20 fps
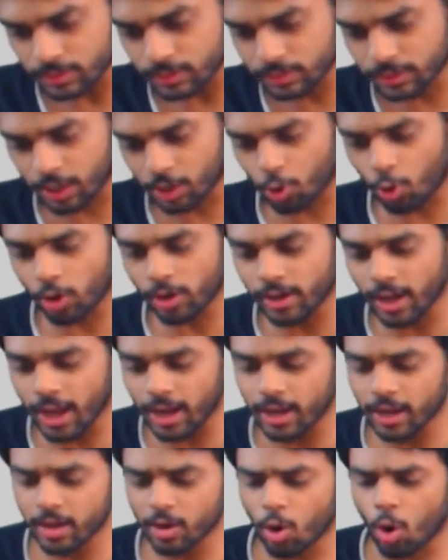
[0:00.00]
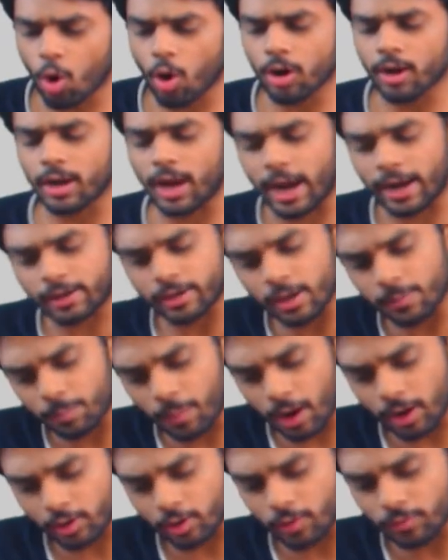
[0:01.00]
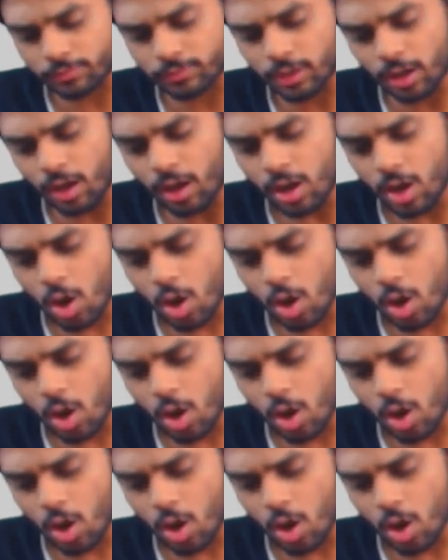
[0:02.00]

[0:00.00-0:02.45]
the condylar or lateral part of the